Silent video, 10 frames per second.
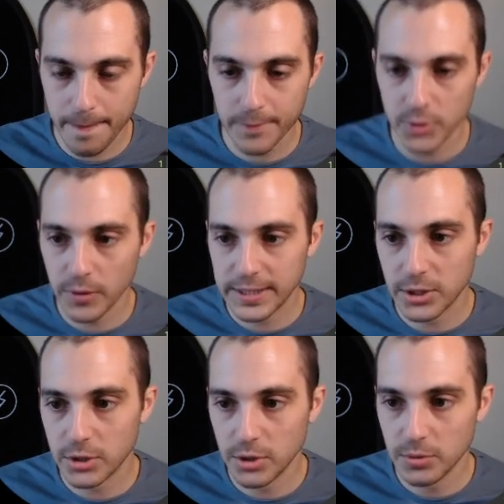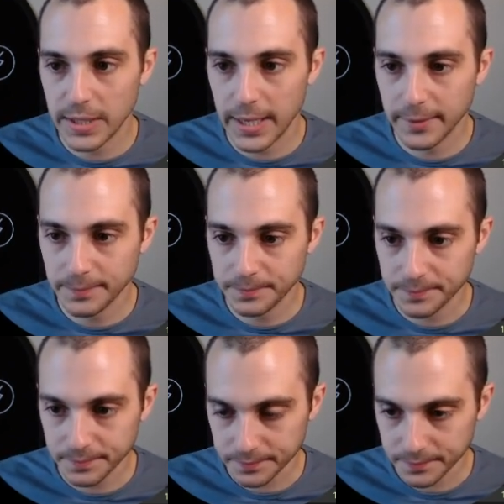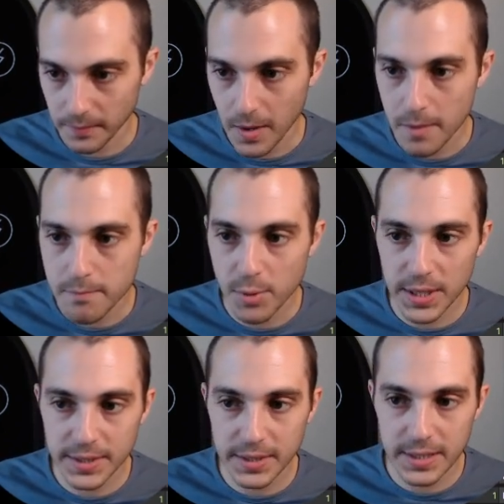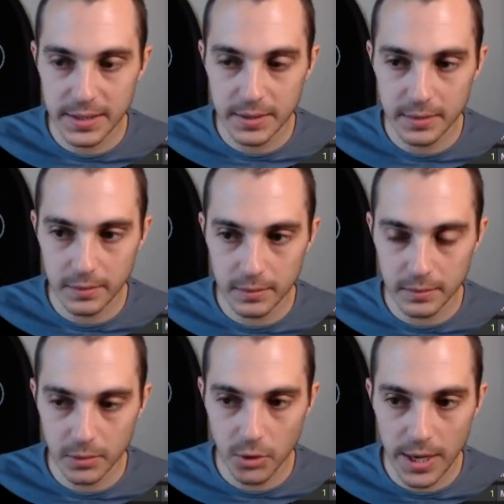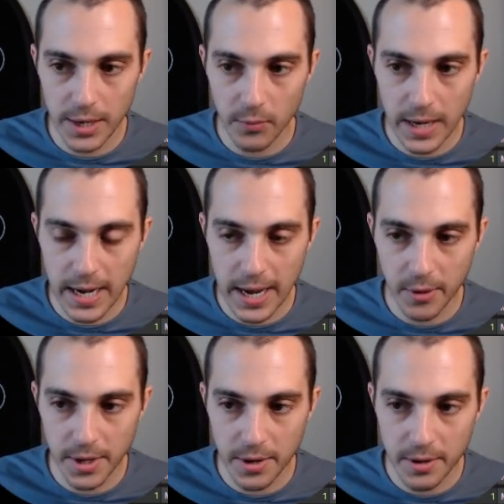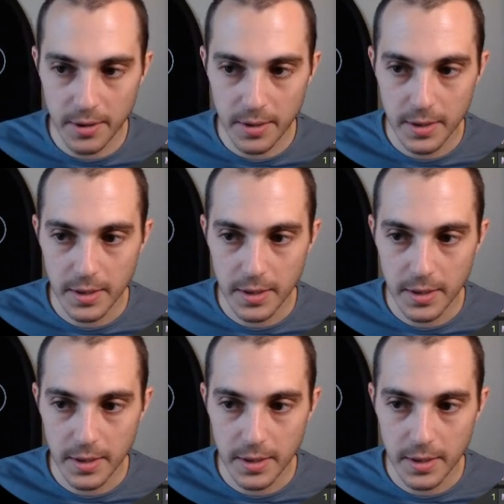So that's 210 plus this credit right now here